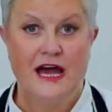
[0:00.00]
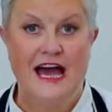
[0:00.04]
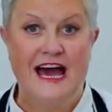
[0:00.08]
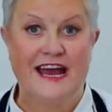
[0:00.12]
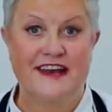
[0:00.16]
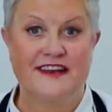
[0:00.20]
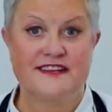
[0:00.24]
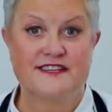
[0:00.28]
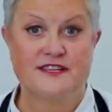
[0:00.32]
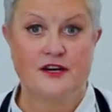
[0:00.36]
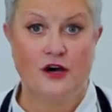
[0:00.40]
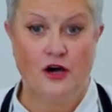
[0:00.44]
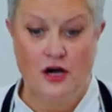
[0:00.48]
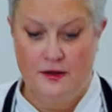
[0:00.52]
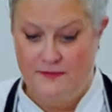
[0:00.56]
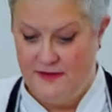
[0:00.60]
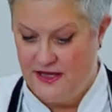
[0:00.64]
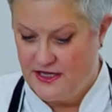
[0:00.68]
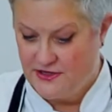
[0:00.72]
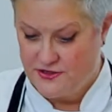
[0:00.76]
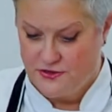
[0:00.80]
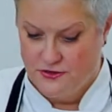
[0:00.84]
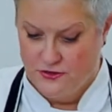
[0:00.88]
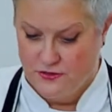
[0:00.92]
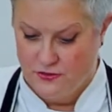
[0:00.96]
at a time,
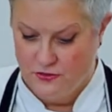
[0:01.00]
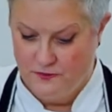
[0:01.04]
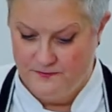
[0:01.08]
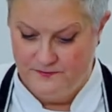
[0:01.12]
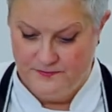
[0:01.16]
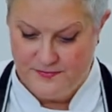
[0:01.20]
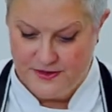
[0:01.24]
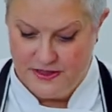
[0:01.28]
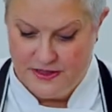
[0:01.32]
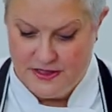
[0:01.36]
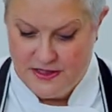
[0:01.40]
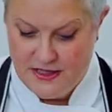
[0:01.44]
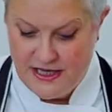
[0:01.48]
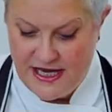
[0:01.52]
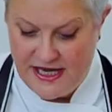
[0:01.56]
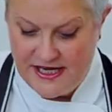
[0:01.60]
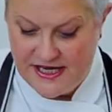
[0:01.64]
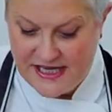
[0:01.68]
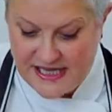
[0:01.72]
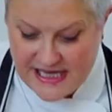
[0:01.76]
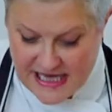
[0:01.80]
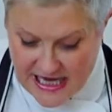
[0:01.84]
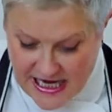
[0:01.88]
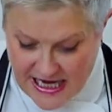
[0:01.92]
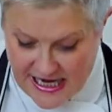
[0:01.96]
that's all. And
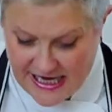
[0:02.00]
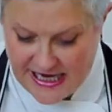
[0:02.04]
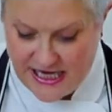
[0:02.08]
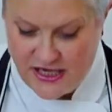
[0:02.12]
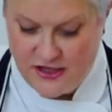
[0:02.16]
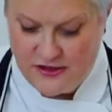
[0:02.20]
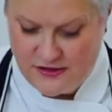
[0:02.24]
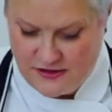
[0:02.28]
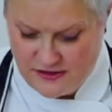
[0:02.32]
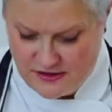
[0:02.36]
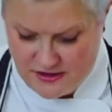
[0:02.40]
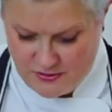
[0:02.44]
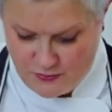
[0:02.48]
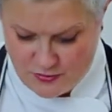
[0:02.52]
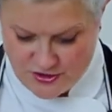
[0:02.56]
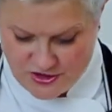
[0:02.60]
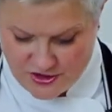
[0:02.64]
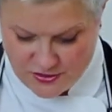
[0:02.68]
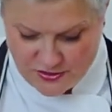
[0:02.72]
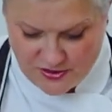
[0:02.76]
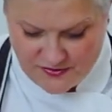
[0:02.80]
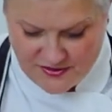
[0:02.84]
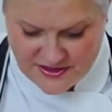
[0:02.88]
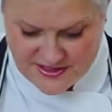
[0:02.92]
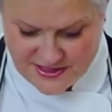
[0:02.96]
again, we're
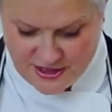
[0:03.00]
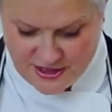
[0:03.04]
doing this